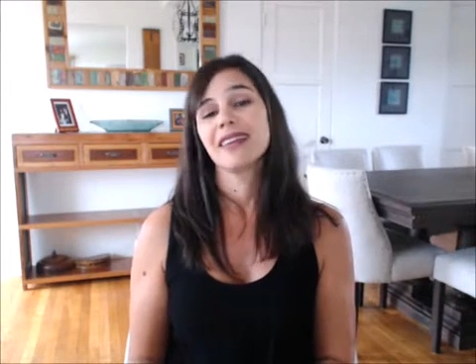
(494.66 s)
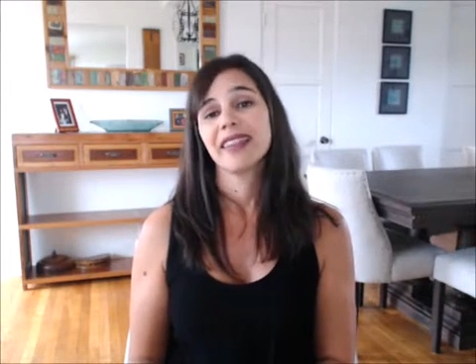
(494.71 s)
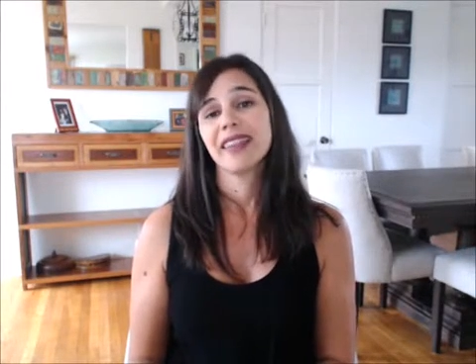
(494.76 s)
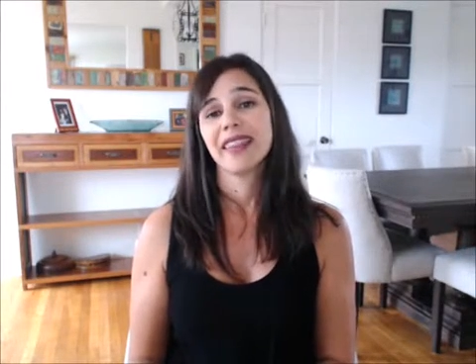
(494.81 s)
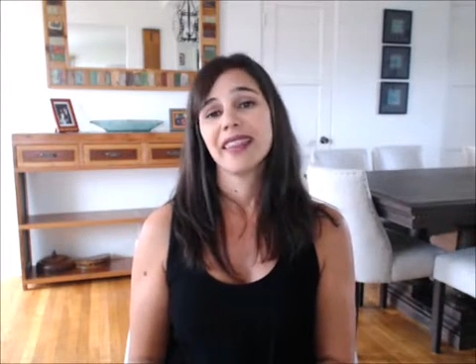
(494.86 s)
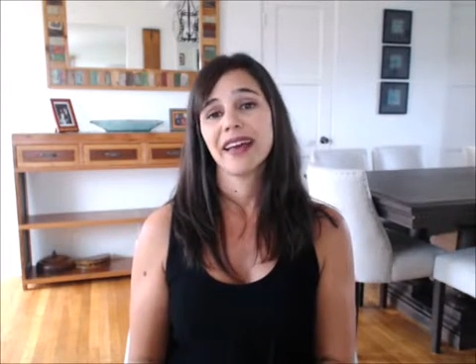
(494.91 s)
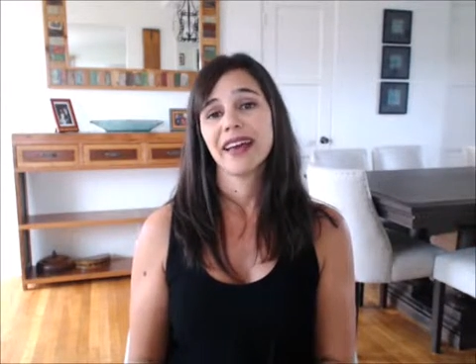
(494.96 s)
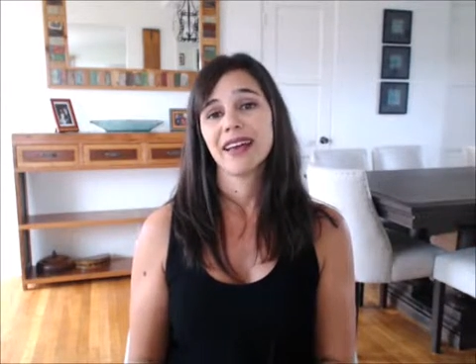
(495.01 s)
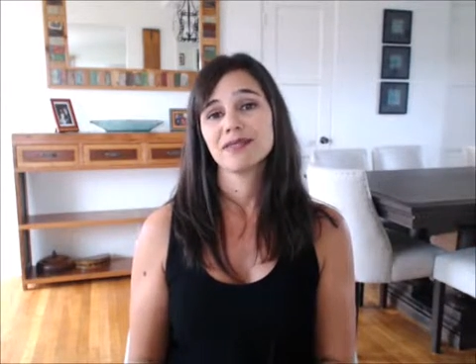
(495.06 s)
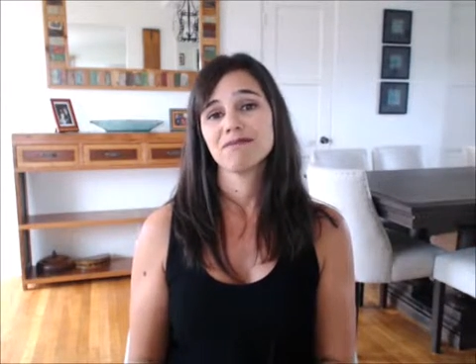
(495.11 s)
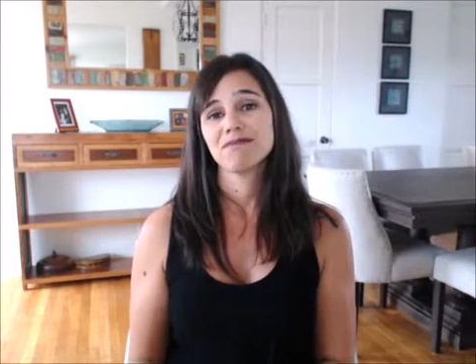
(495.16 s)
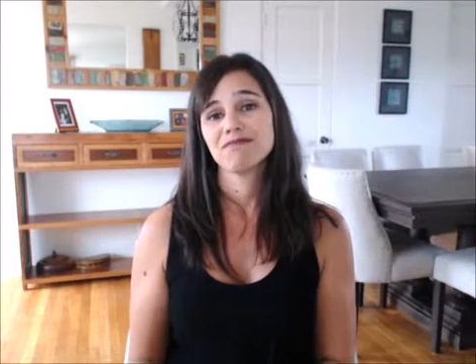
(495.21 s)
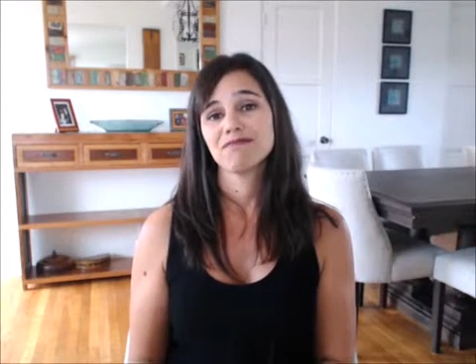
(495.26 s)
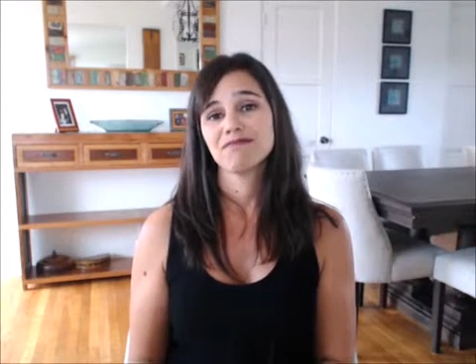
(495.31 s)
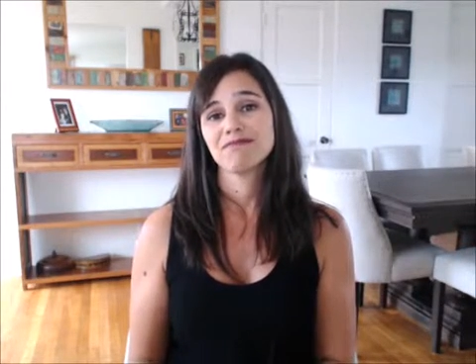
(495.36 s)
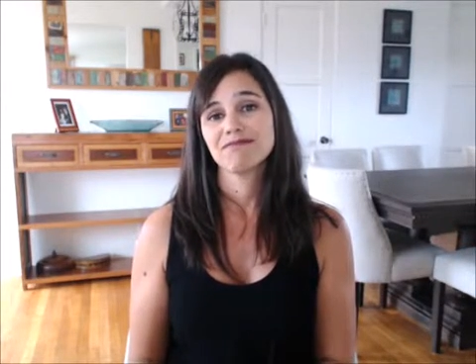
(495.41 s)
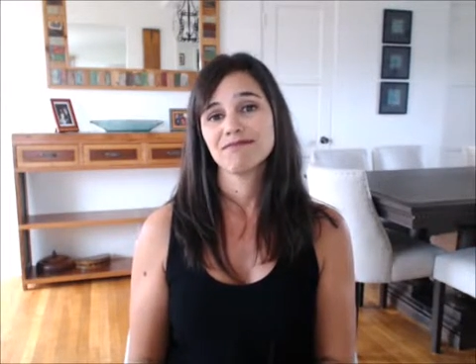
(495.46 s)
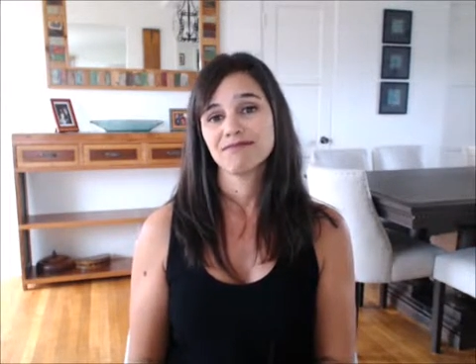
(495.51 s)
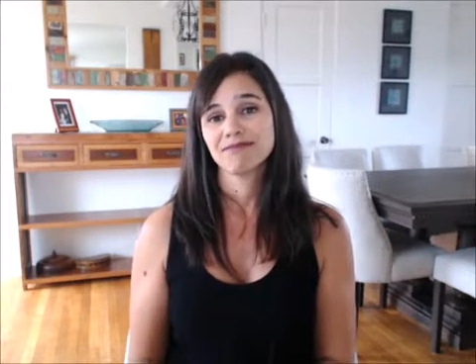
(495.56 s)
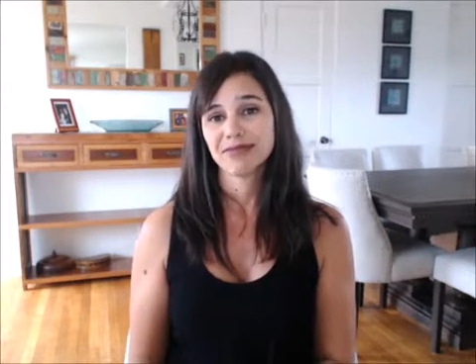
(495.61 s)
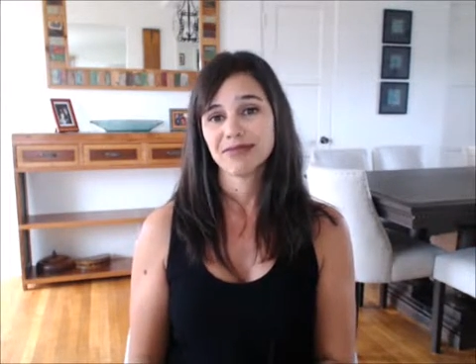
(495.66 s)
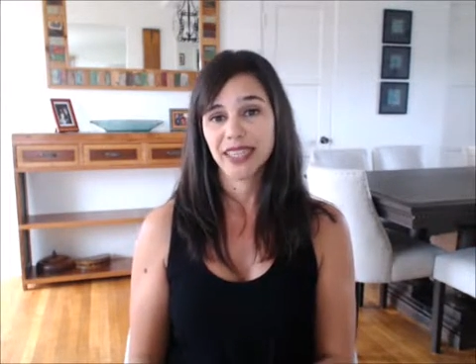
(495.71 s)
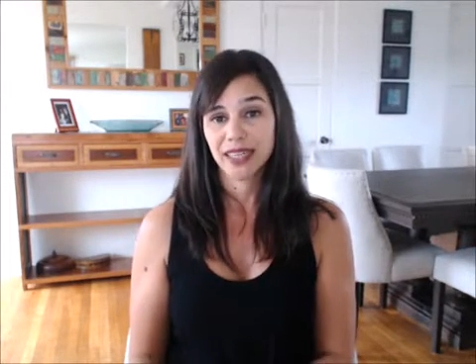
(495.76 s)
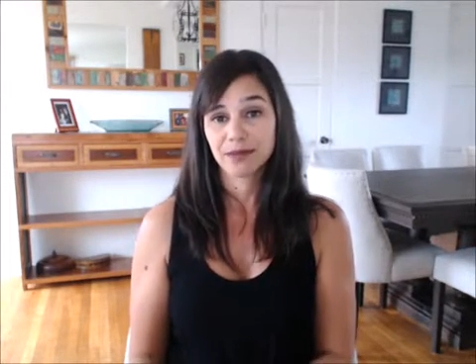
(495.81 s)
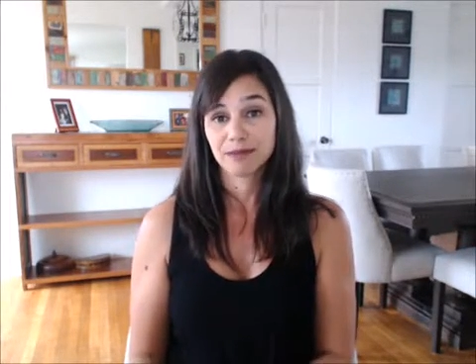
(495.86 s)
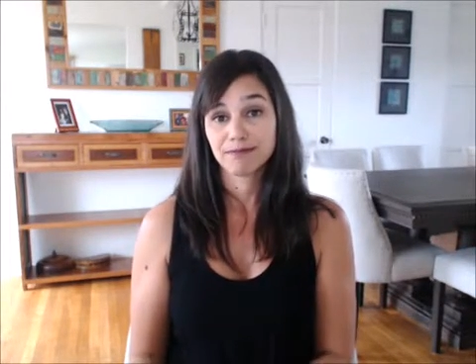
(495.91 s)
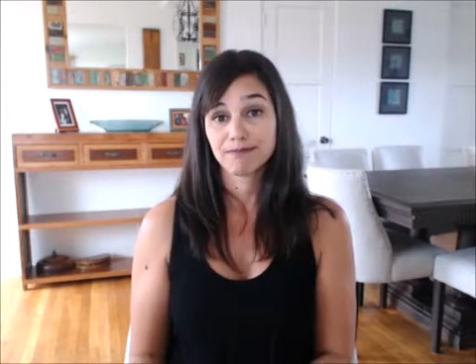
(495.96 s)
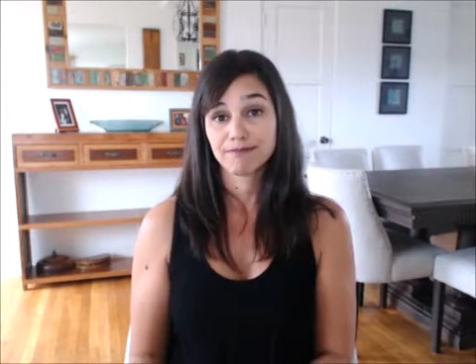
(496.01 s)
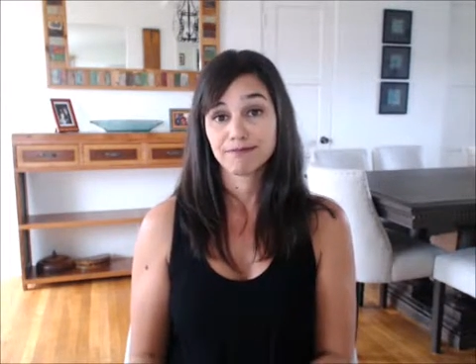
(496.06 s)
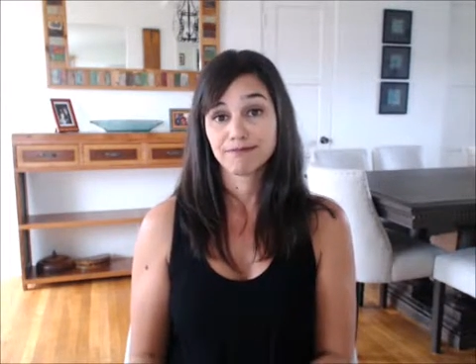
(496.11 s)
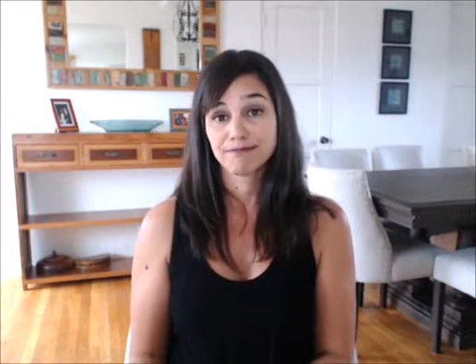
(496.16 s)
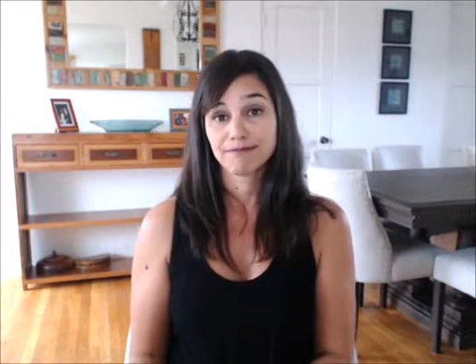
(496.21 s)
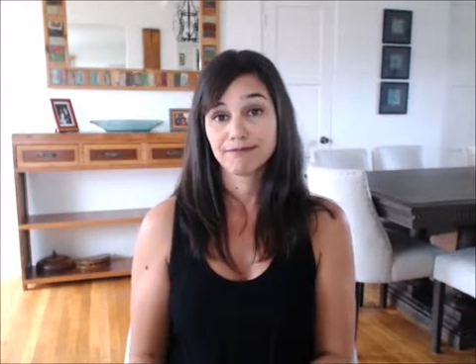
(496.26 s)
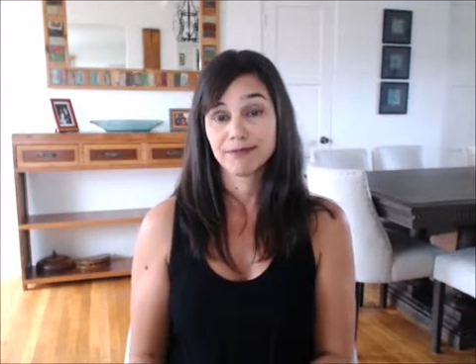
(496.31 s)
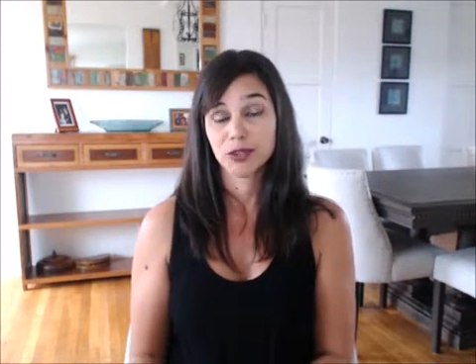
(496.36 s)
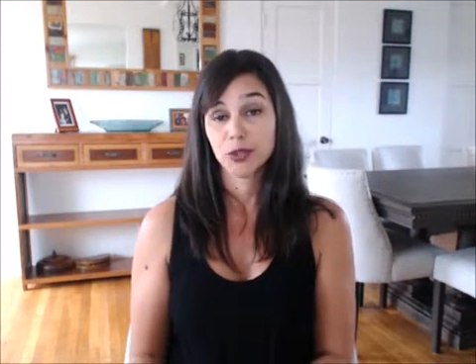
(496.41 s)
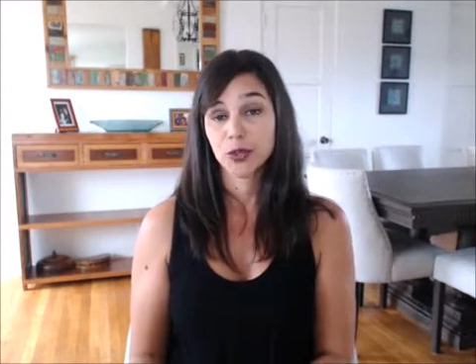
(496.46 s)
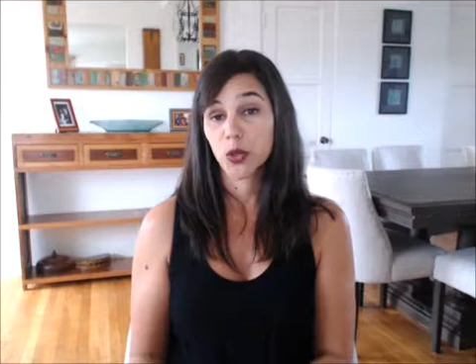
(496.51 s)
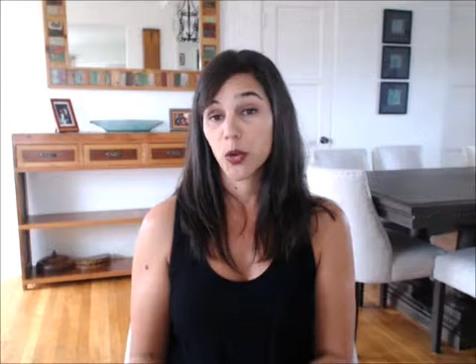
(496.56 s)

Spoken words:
that, yeah, you